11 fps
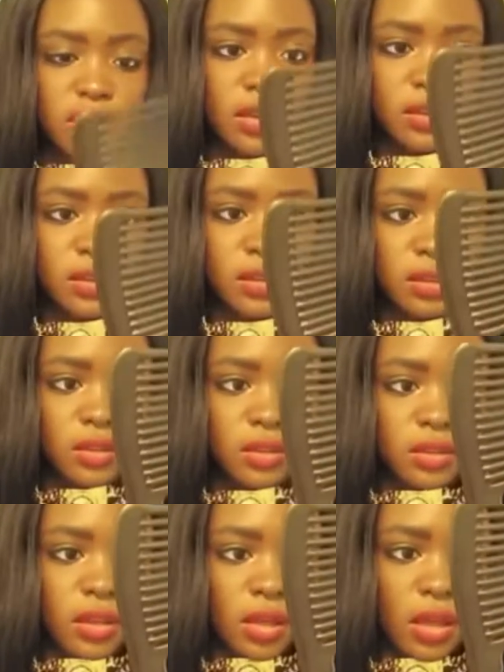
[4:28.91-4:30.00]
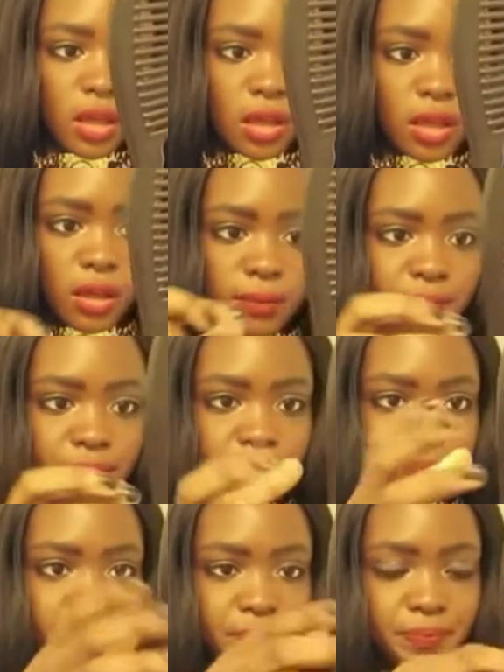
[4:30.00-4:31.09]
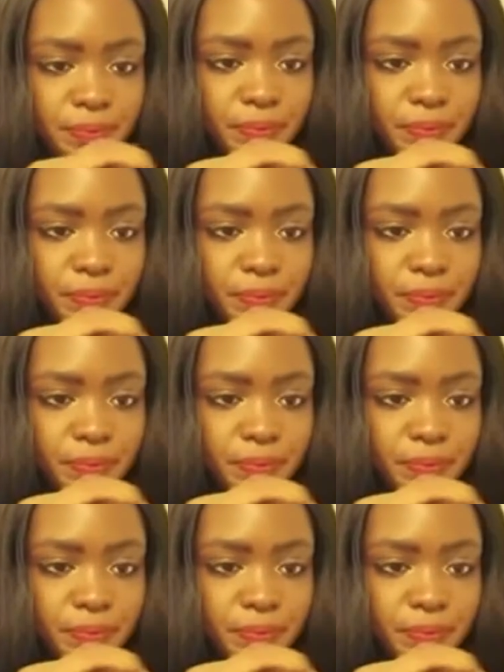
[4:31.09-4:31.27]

And I'm going to just